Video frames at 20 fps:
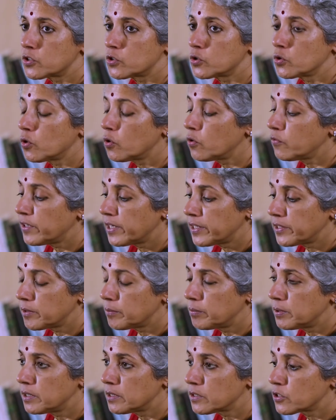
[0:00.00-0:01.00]
so
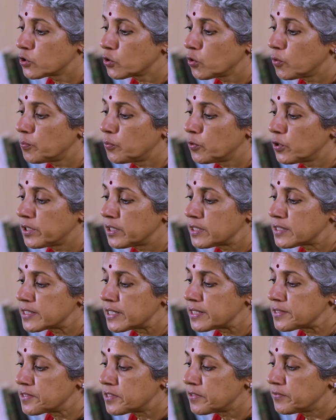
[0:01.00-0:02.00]
variable, so poor in
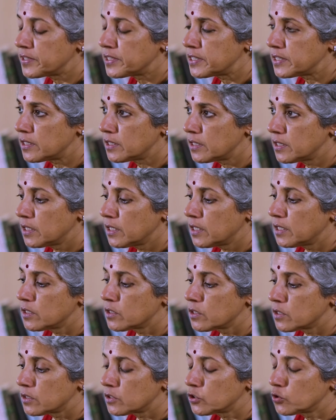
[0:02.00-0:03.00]
sensitivity,
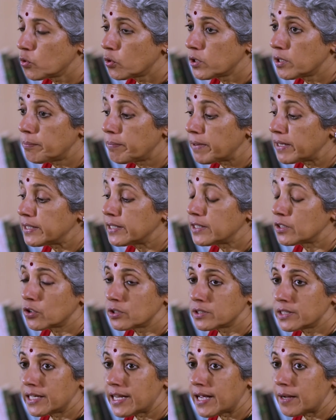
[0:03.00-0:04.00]
so dependent
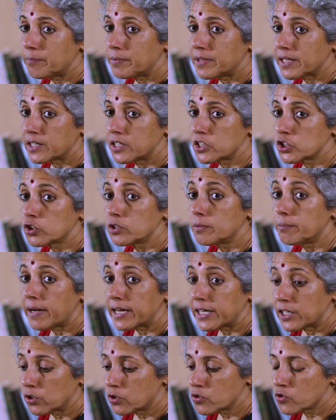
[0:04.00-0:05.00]
on the lab technician, on the
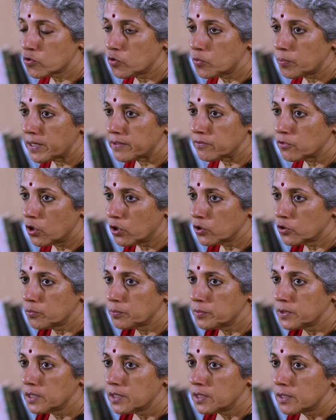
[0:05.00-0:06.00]
microscope. I have gone to
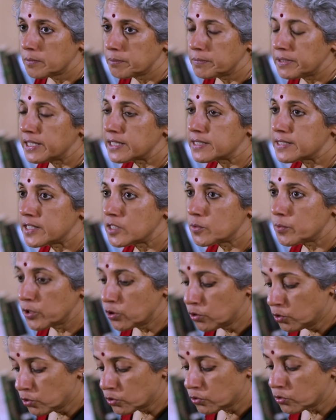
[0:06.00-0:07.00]
P H Cs where
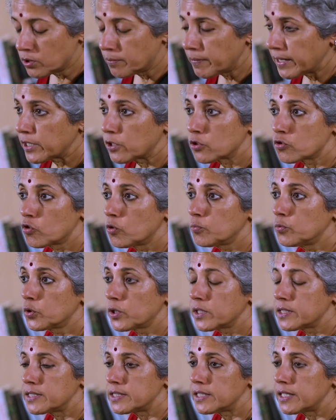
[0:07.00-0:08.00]
you look through the microscope, you
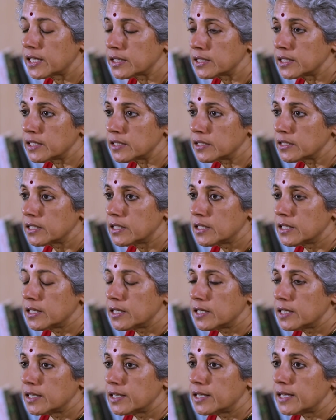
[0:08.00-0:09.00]
can see nothing,
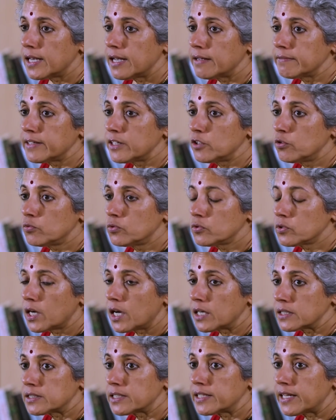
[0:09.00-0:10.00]
and then you
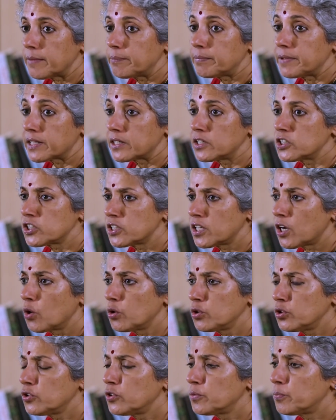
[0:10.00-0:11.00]
ask the lab technician, how
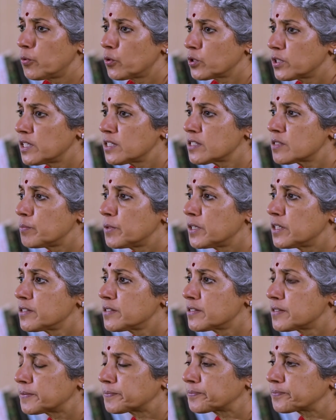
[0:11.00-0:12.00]
are you reporting
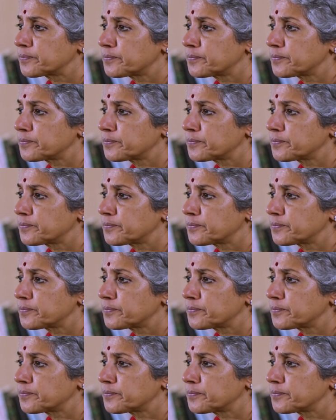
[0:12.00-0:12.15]
smears?